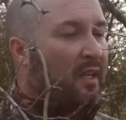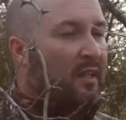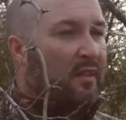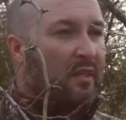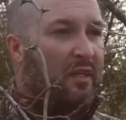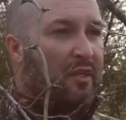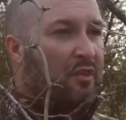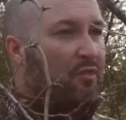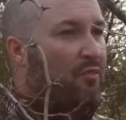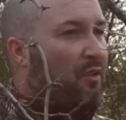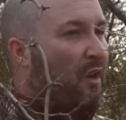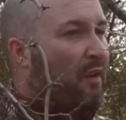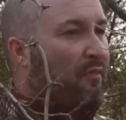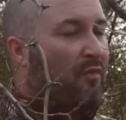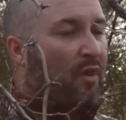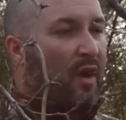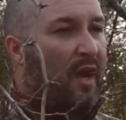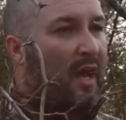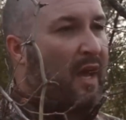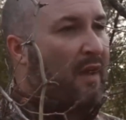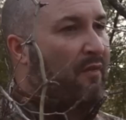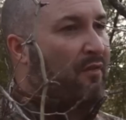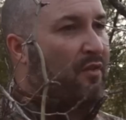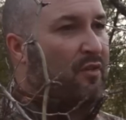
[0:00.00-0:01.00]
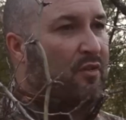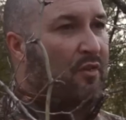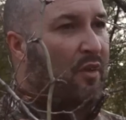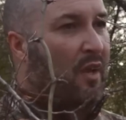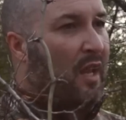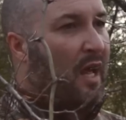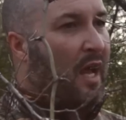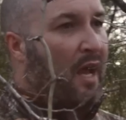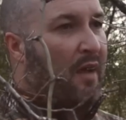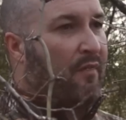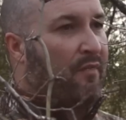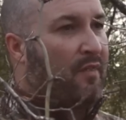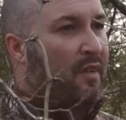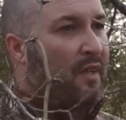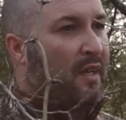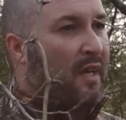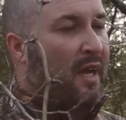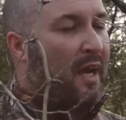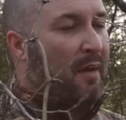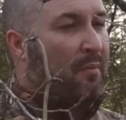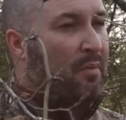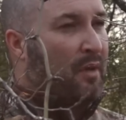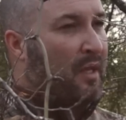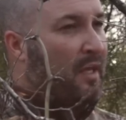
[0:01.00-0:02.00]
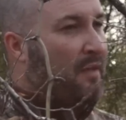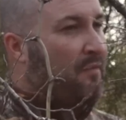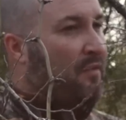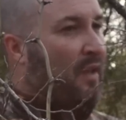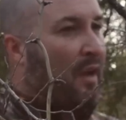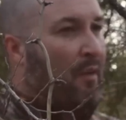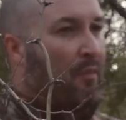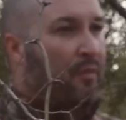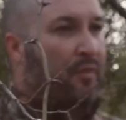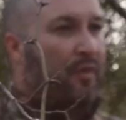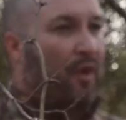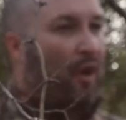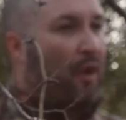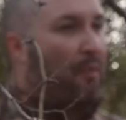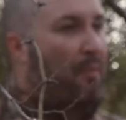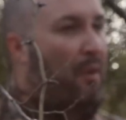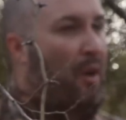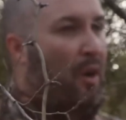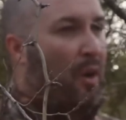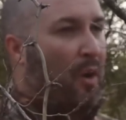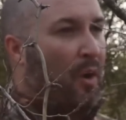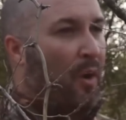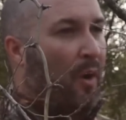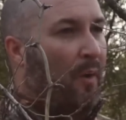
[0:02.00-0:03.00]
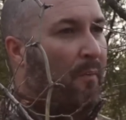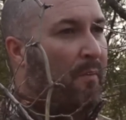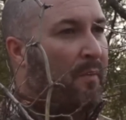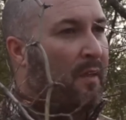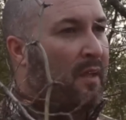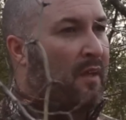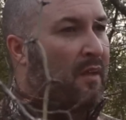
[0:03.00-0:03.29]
than you ever have in your life. I believe that with all my heart.